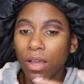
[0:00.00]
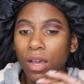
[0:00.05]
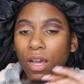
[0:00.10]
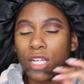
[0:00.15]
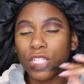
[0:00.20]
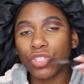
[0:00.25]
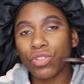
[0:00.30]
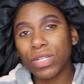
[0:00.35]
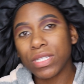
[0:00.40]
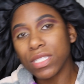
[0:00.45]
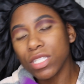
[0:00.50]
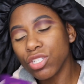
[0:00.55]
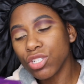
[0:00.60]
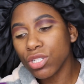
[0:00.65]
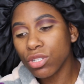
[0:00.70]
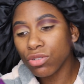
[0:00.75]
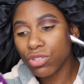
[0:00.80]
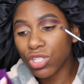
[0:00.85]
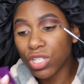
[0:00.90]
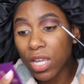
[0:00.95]
a
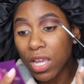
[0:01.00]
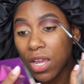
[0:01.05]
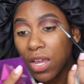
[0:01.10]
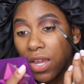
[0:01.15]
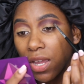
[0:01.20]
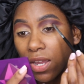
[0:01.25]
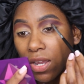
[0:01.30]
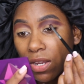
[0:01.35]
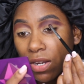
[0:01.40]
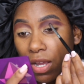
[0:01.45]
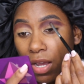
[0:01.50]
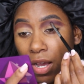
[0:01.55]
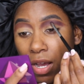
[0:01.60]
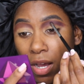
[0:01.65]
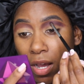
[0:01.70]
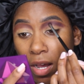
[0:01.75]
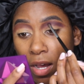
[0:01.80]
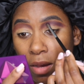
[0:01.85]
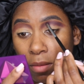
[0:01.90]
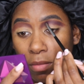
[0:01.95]
transitional shade,
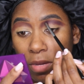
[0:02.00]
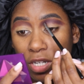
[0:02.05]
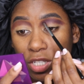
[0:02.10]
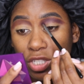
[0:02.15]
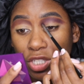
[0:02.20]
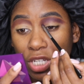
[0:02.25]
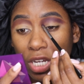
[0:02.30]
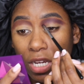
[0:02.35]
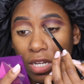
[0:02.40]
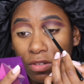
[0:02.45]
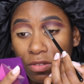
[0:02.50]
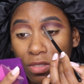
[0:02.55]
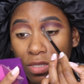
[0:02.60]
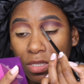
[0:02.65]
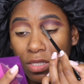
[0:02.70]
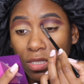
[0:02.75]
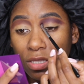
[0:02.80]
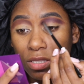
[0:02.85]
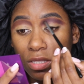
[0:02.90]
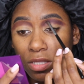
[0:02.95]
a shade
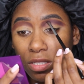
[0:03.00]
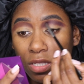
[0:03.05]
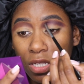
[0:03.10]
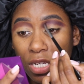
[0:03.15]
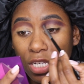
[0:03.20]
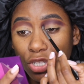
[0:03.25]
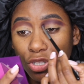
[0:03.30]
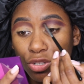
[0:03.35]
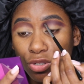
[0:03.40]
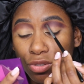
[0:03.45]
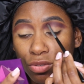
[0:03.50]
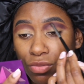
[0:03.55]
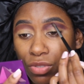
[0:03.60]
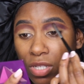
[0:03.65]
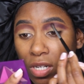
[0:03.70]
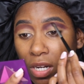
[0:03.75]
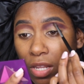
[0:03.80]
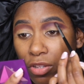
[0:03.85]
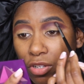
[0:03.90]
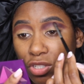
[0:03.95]
to introduce
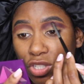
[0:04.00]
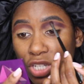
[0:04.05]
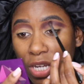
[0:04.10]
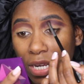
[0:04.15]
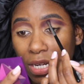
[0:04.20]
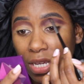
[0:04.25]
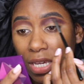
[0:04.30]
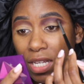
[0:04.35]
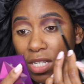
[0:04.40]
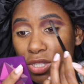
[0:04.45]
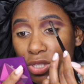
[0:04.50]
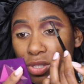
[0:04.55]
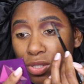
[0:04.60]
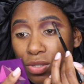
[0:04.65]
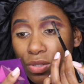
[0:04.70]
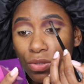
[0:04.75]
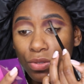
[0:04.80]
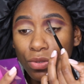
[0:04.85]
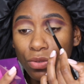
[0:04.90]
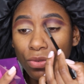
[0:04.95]
another shade
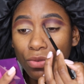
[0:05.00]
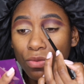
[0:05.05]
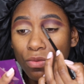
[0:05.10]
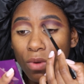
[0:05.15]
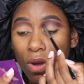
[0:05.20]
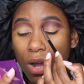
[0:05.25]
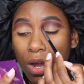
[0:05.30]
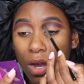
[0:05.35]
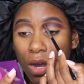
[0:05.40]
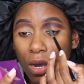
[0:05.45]
into.